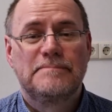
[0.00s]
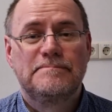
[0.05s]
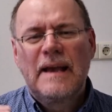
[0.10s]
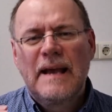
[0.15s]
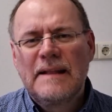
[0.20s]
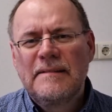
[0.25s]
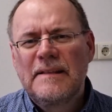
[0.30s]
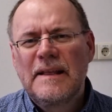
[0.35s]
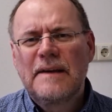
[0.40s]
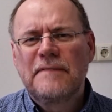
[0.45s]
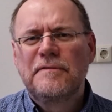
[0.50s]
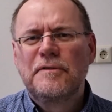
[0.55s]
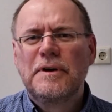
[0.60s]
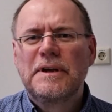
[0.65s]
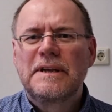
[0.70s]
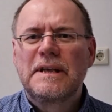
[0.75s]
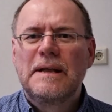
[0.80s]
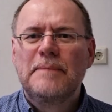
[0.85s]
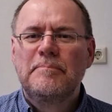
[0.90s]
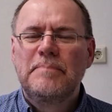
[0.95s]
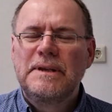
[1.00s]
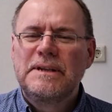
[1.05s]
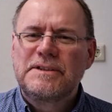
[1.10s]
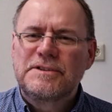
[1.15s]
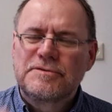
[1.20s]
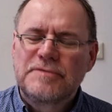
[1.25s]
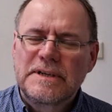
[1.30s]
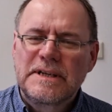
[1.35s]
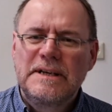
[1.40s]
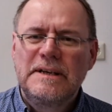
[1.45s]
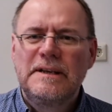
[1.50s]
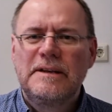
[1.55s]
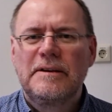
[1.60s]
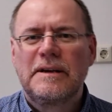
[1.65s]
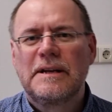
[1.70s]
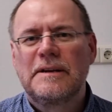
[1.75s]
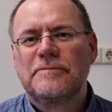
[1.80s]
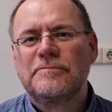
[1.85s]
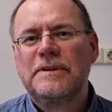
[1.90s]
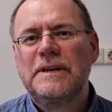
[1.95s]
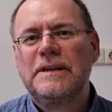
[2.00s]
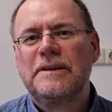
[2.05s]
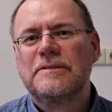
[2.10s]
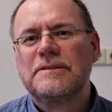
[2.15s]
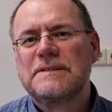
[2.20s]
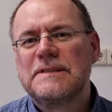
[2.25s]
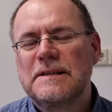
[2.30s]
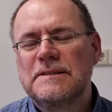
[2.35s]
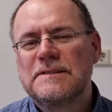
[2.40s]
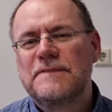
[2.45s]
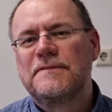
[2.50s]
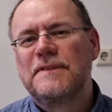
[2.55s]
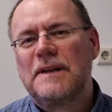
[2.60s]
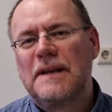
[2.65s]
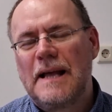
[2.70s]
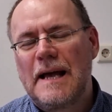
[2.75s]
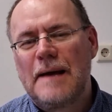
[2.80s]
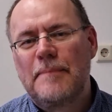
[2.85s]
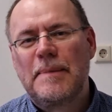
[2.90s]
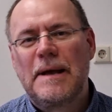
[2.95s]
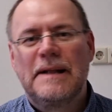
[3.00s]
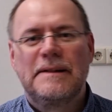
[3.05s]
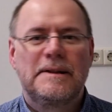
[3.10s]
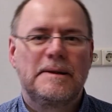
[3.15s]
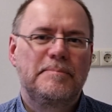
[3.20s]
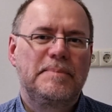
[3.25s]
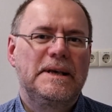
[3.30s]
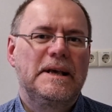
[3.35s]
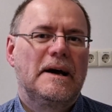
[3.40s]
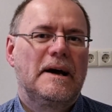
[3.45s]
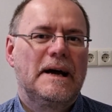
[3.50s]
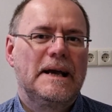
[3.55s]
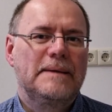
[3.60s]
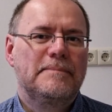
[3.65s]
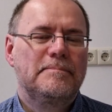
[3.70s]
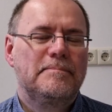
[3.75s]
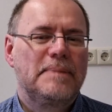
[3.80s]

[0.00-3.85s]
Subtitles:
And therefore it can be tricky to get a really good sense of the lab and the PI.